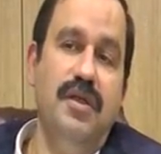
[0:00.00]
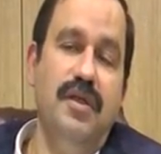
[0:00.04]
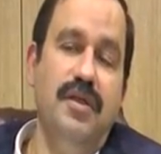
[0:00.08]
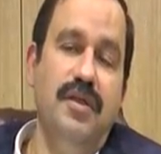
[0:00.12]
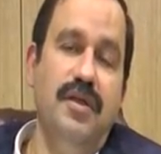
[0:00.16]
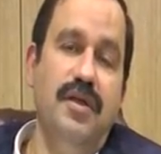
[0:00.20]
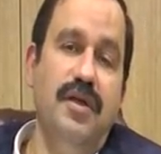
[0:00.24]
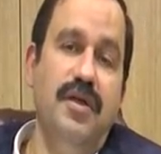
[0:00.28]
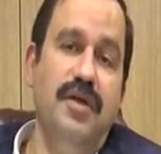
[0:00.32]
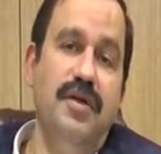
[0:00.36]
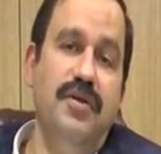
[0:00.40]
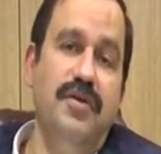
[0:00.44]

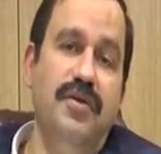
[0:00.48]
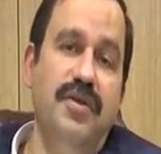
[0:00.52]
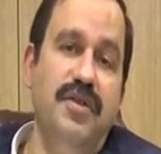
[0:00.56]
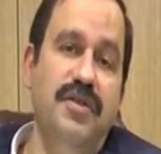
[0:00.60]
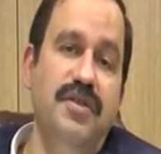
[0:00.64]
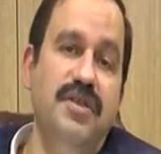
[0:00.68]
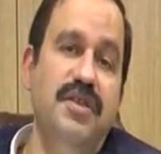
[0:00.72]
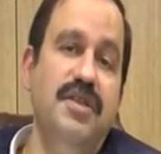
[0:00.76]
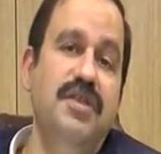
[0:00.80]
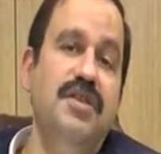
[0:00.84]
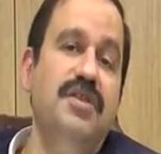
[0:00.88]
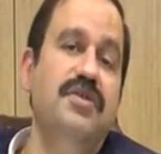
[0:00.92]
the
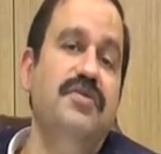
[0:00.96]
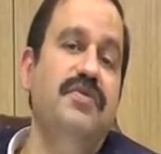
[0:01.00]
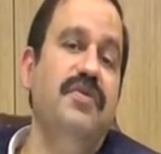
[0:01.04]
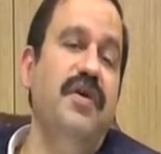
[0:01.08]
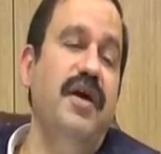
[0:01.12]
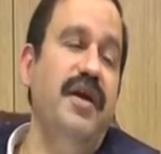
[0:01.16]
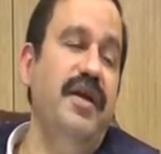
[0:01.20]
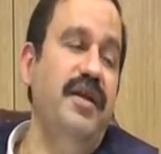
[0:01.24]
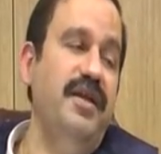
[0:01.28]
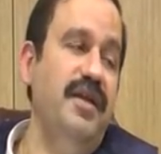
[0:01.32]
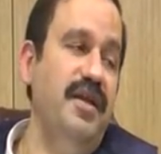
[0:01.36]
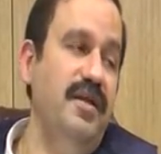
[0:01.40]
disease
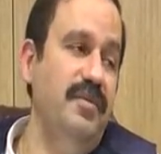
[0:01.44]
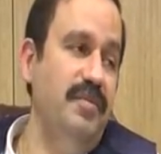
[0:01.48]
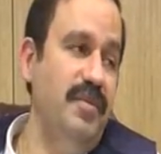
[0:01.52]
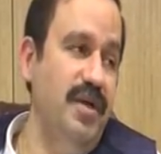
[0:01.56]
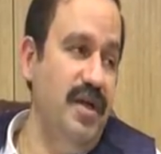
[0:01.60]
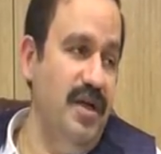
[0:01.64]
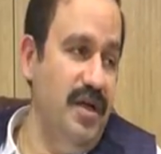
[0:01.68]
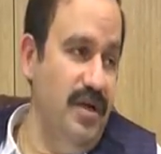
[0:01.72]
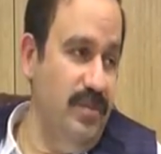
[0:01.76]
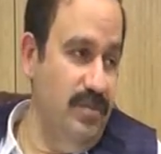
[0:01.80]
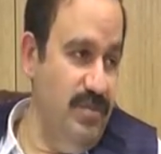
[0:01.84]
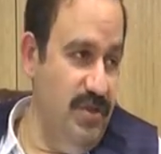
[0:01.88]
fighting
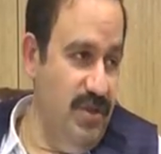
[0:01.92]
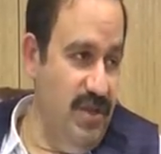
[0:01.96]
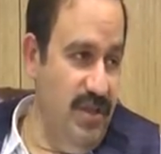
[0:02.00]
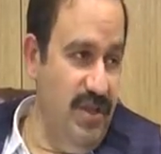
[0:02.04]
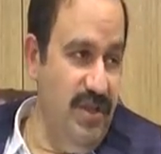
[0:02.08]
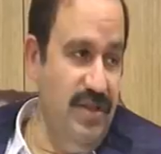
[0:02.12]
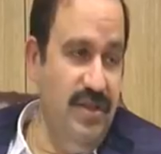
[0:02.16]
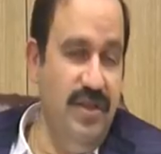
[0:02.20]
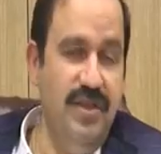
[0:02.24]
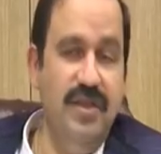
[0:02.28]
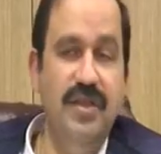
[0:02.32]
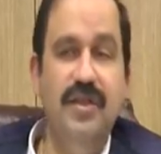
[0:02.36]
becomes
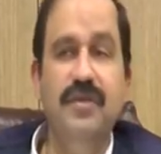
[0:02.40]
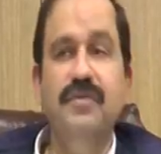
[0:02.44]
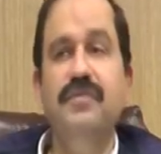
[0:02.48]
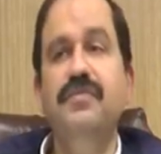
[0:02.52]
easy